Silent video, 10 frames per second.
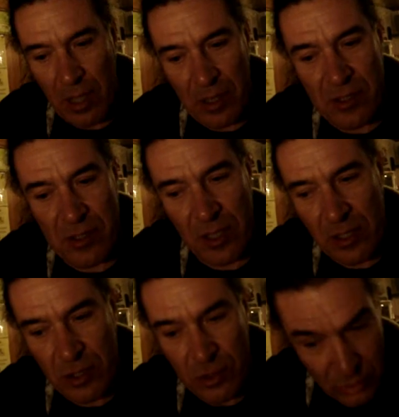I
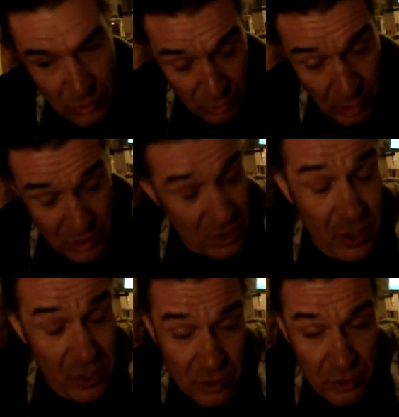still shoot
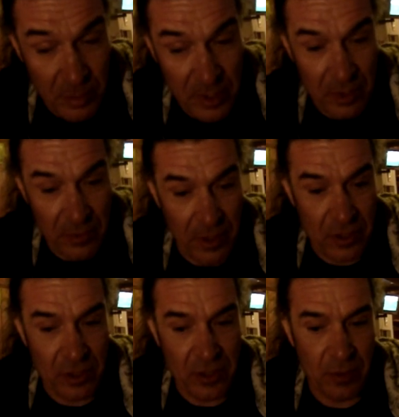a bit of
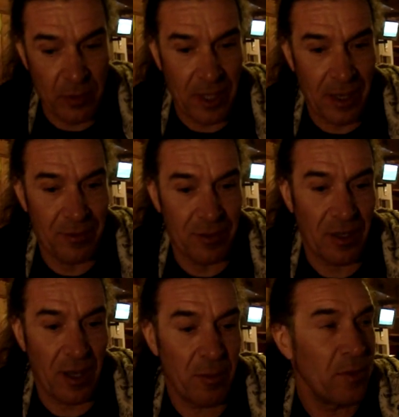Argentic when I have the
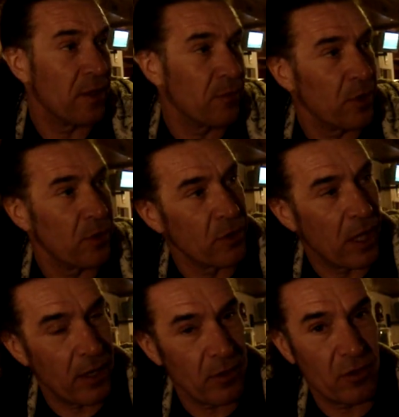time, and when the
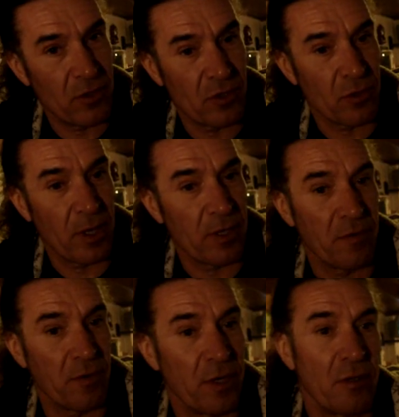client is alright
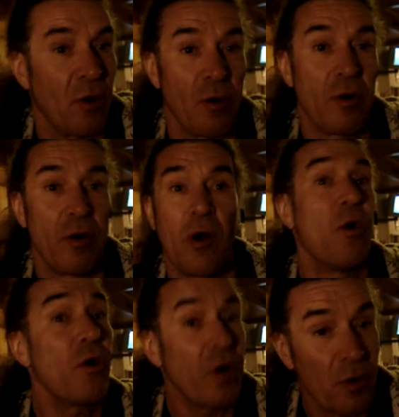for it,
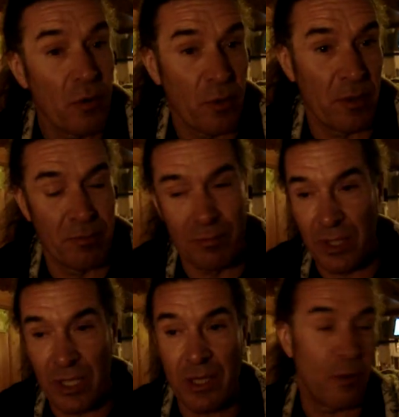or when
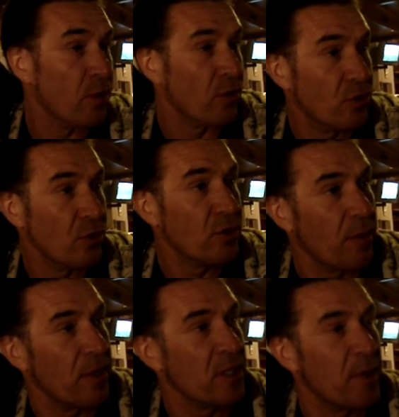I want to do
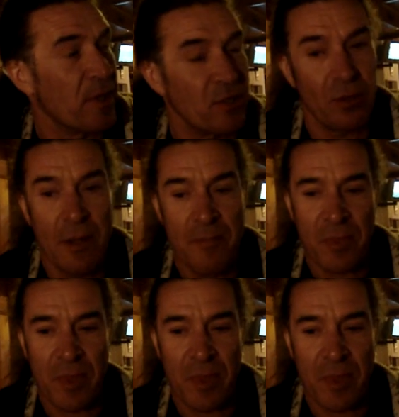something special.